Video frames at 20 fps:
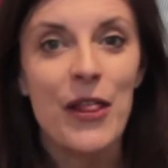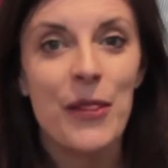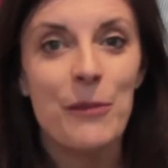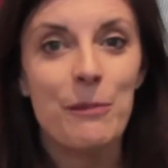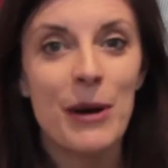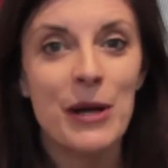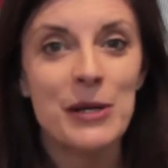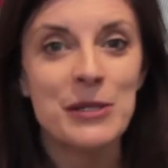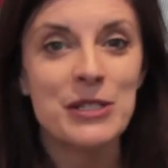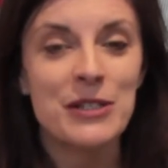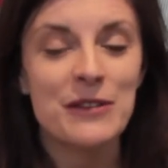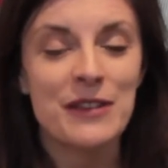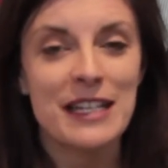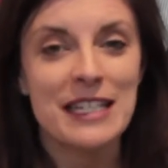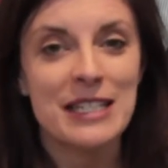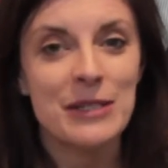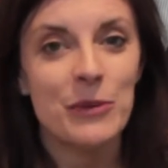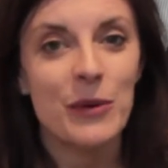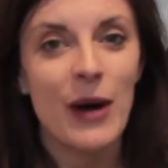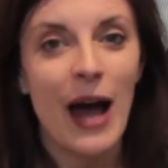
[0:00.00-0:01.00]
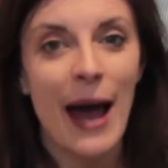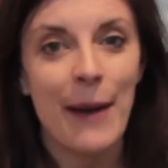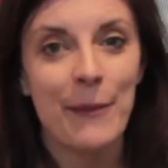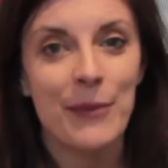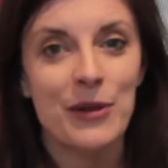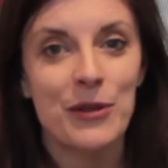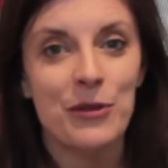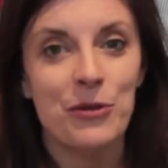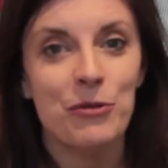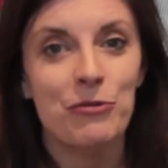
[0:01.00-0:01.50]
most of this will
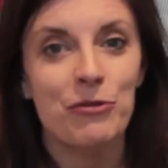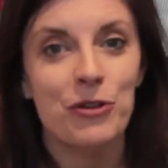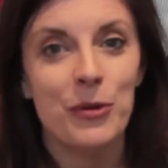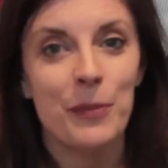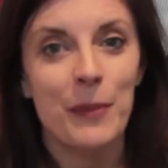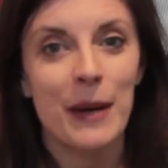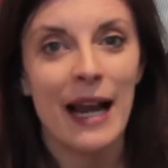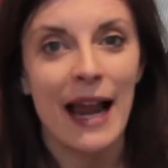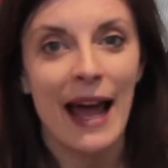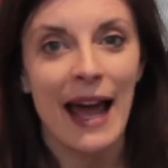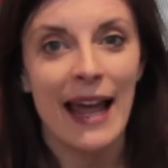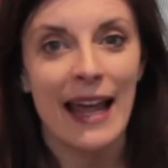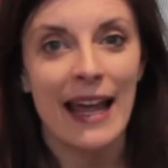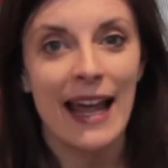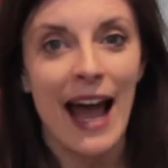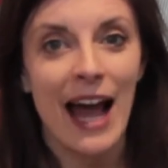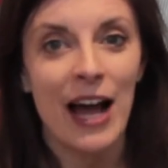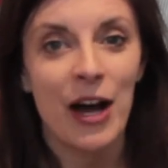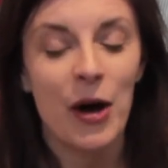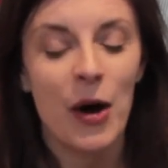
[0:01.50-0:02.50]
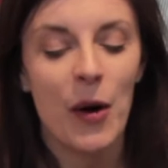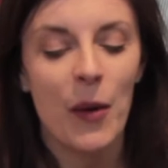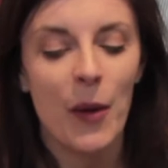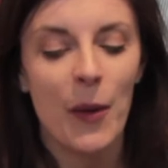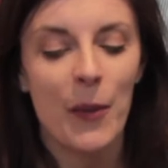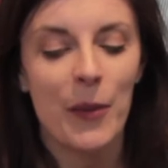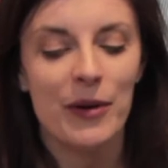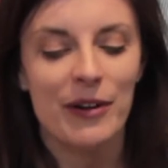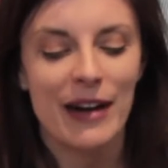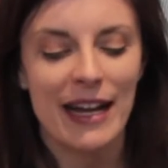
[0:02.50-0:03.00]
happen through play and
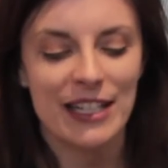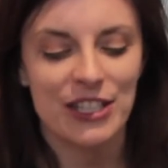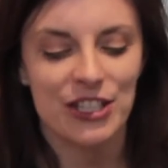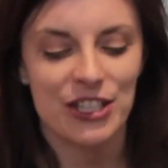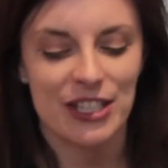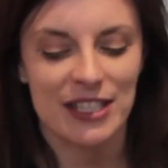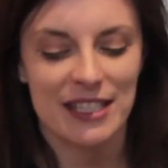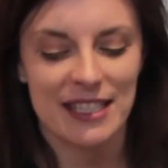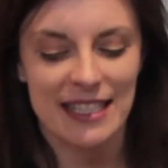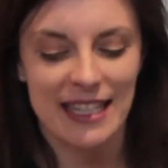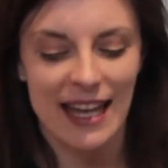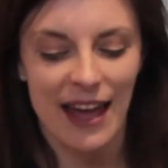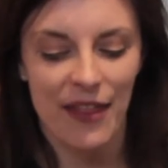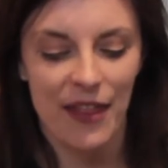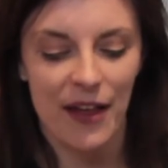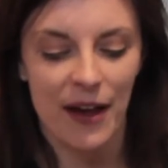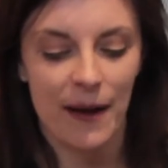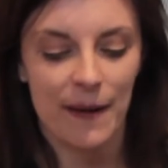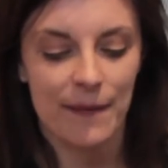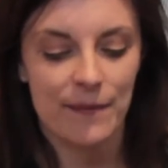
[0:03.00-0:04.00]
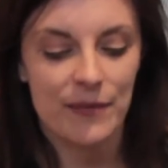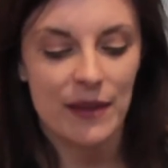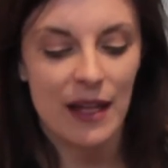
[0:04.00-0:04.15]
cooperation together.